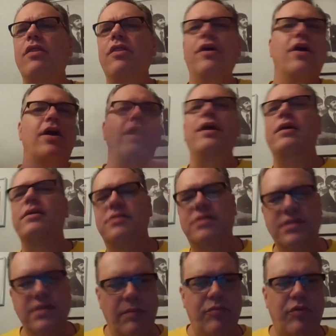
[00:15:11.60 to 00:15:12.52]
there
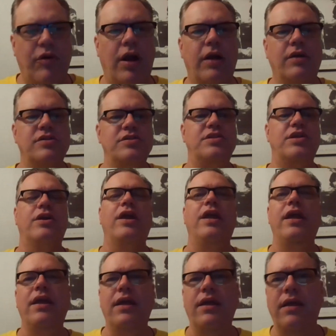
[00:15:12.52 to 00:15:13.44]
is some progress.
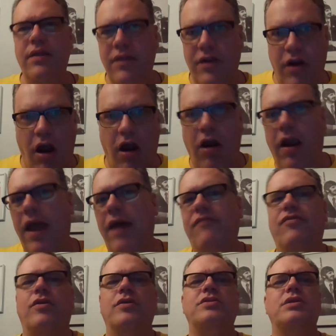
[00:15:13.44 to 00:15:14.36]
There are
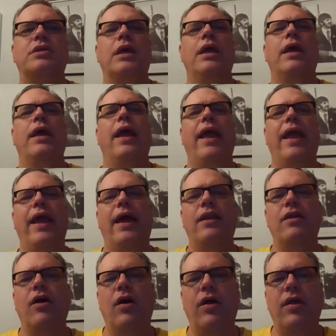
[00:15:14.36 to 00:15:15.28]
efforts,
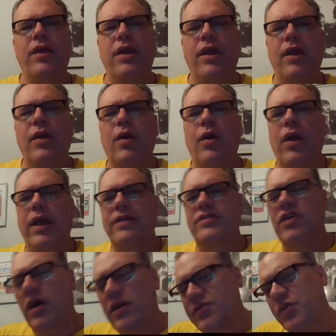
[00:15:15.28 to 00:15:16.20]
and
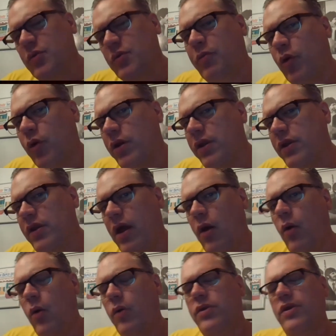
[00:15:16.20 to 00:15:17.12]
it's also important to
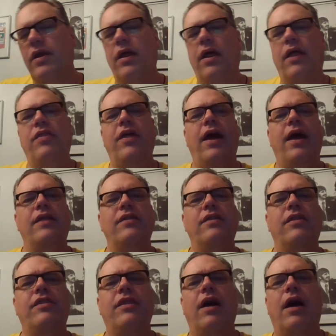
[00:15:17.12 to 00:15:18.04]
note that
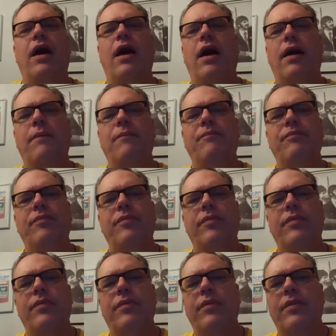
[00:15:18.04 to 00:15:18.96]
I
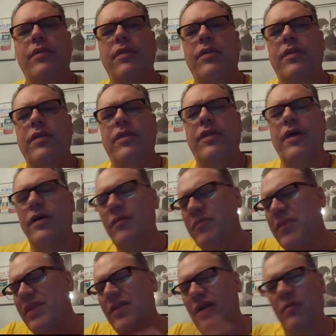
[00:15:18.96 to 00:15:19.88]

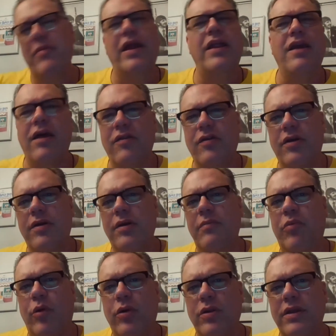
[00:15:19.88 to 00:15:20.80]
mean, there are many other
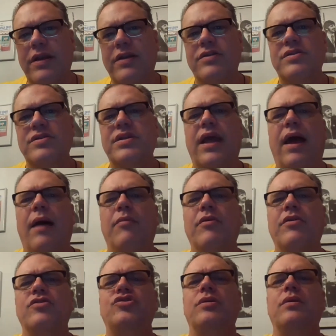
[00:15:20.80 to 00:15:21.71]
important leaders in
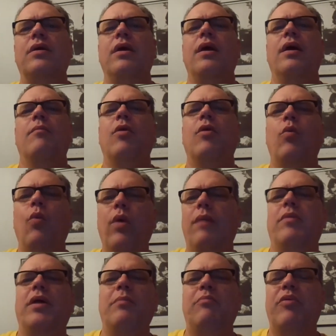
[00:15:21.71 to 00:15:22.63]
abolition, but
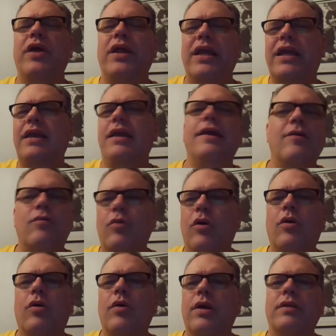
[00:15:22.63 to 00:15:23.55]
women played a key
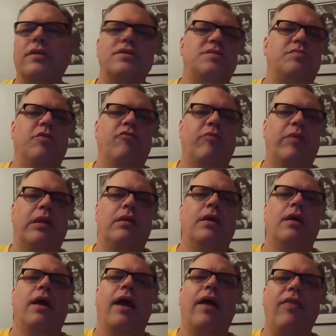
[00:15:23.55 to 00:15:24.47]
role in this movement,
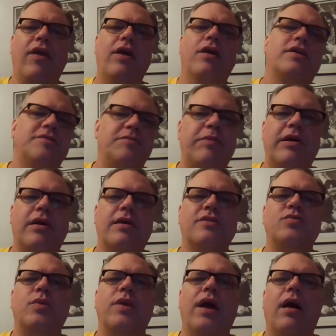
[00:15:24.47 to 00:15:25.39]
and their
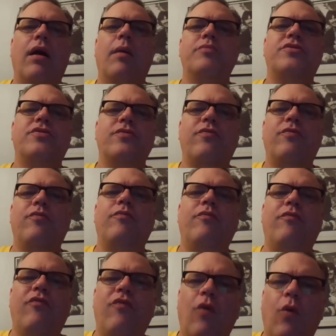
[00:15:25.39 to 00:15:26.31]
experience would help to
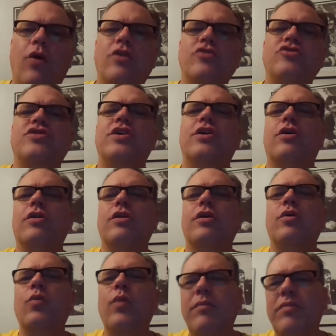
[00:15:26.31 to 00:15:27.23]
forge the
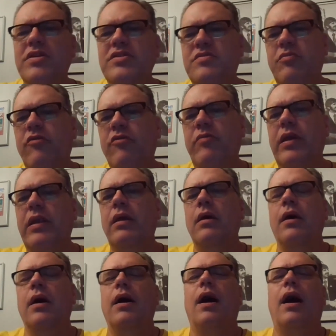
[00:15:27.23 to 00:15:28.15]
early women's movement.
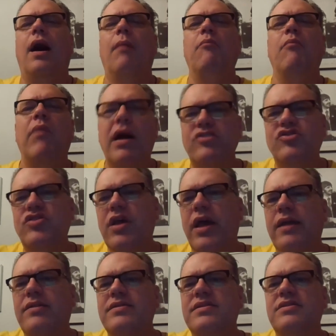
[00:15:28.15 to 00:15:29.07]
Much
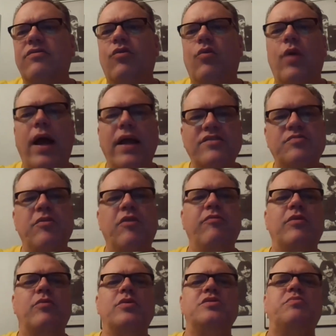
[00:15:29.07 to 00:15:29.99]
like the civil rights
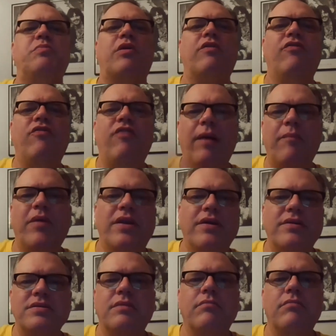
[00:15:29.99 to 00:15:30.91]
movement would spur
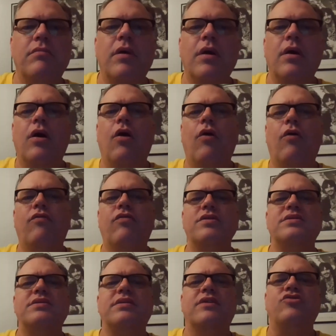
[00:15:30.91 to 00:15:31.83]
feminism
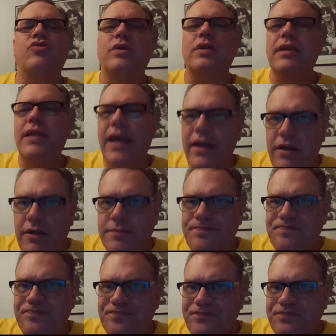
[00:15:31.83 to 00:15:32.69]
over a century later,